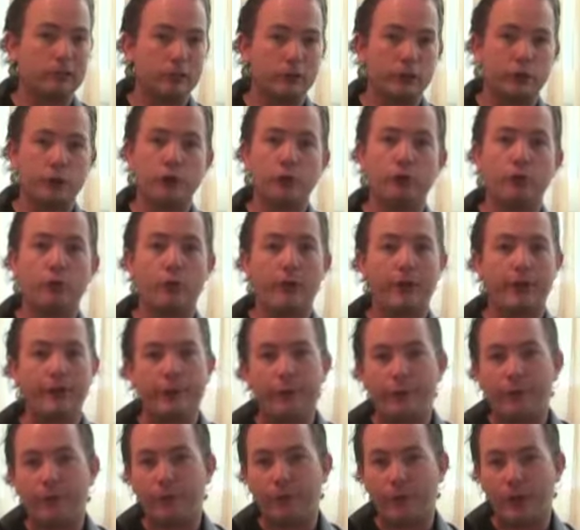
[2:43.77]
shred
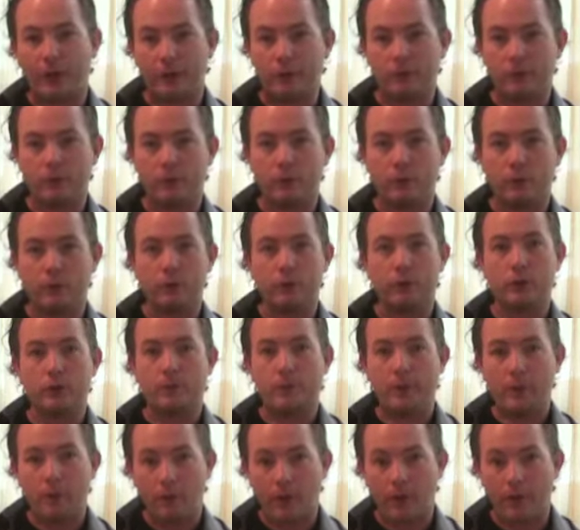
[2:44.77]
your face. So just
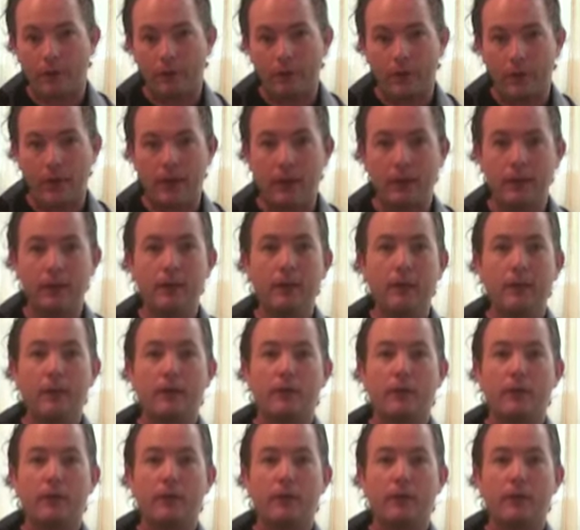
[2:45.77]
be aware of that.